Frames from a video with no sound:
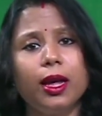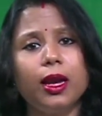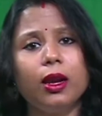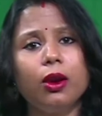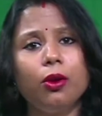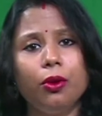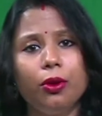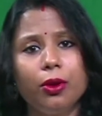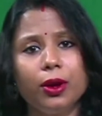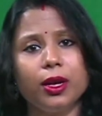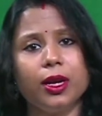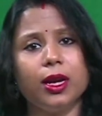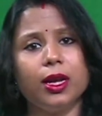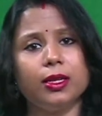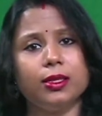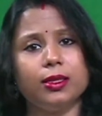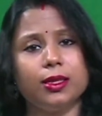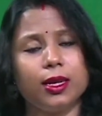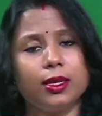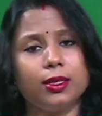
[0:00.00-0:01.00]
and
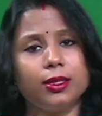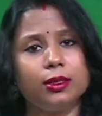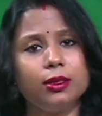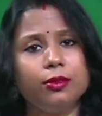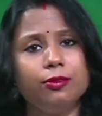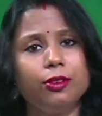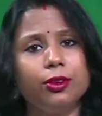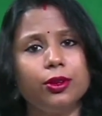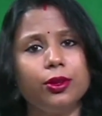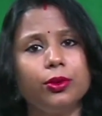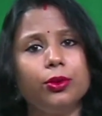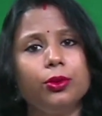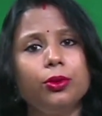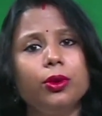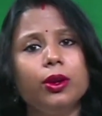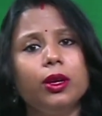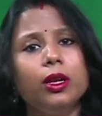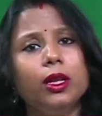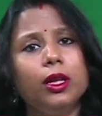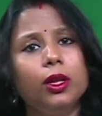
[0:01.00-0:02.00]
organized sector for the
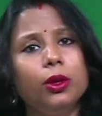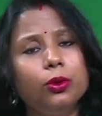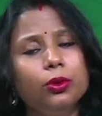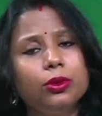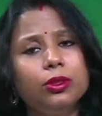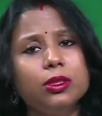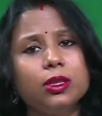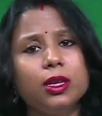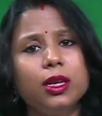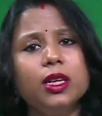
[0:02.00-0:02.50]
rural youth